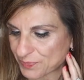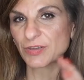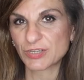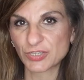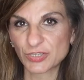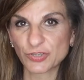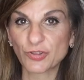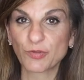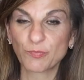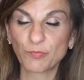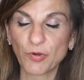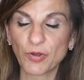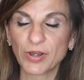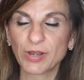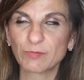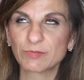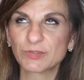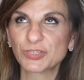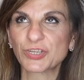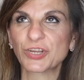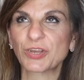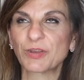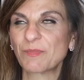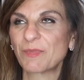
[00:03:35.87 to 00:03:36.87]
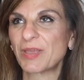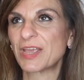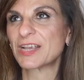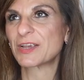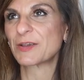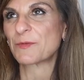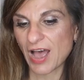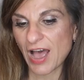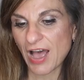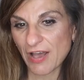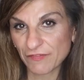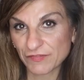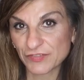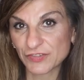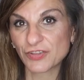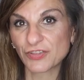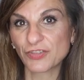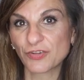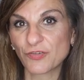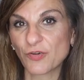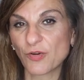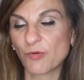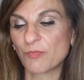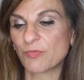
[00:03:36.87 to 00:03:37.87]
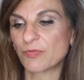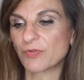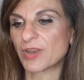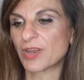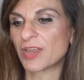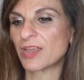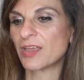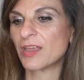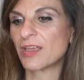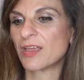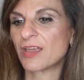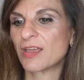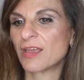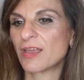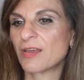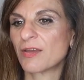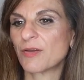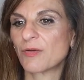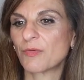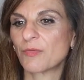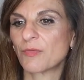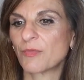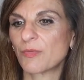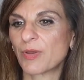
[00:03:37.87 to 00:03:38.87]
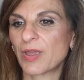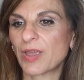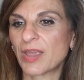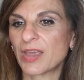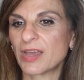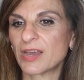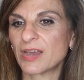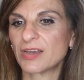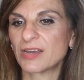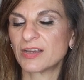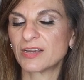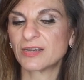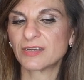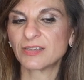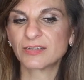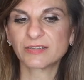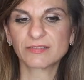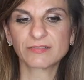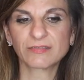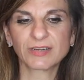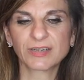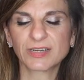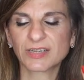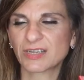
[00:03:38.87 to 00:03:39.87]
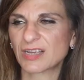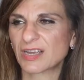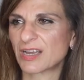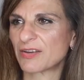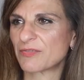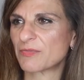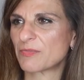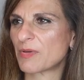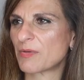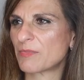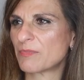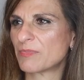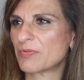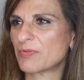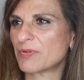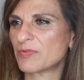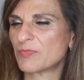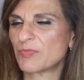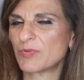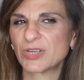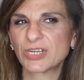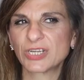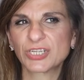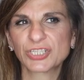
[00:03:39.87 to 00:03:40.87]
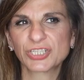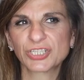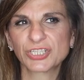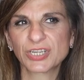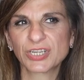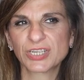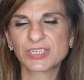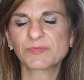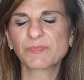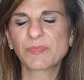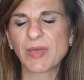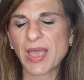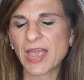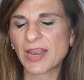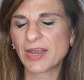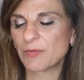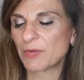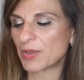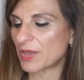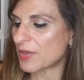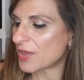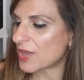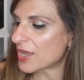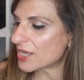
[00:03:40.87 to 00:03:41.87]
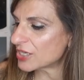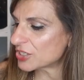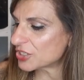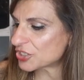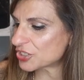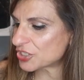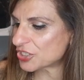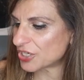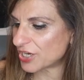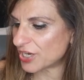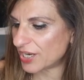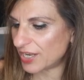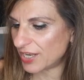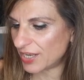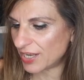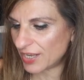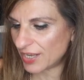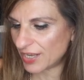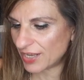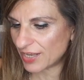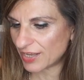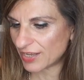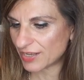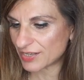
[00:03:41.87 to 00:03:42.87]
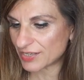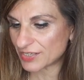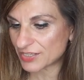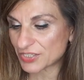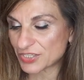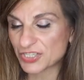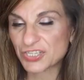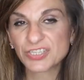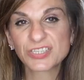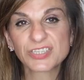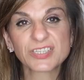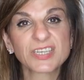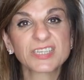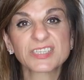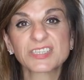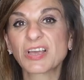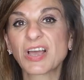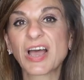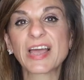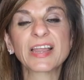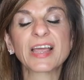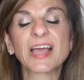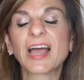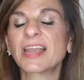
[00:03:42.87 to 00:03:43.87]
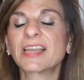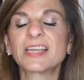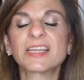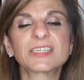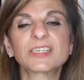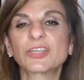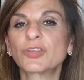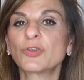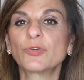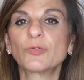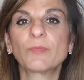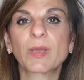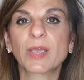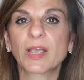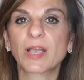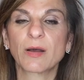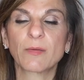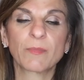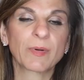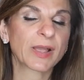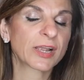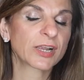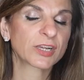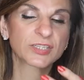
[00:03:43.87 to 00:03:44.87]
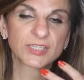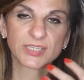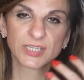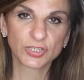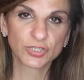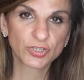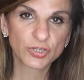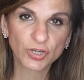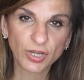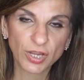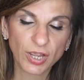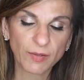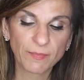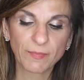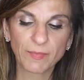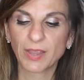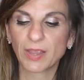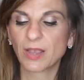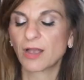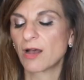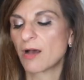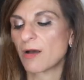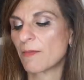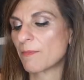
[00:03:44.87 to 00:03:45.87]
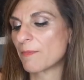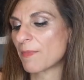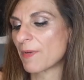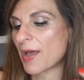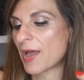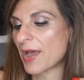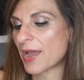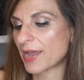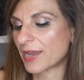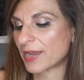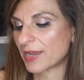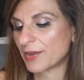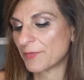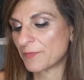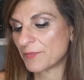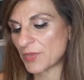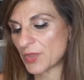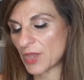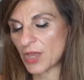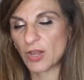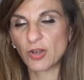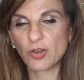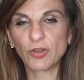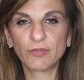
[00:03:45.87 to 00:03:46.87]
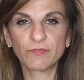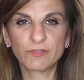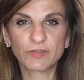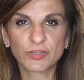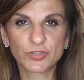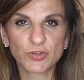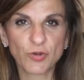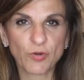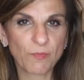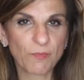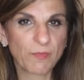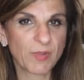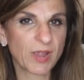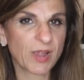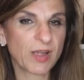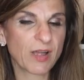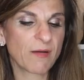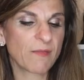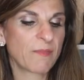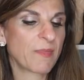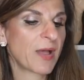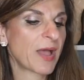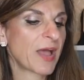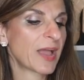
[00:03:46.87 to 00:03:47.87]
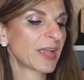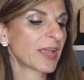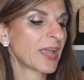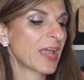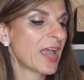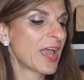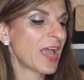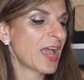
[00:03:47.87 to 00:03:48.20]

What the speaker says: So the point I was going to make, after the robbery, where, I can't remember where she is, but anyway, she says, I need a new makeup bag, because they took her makeup bag, her Louis Vuitton makeup bag,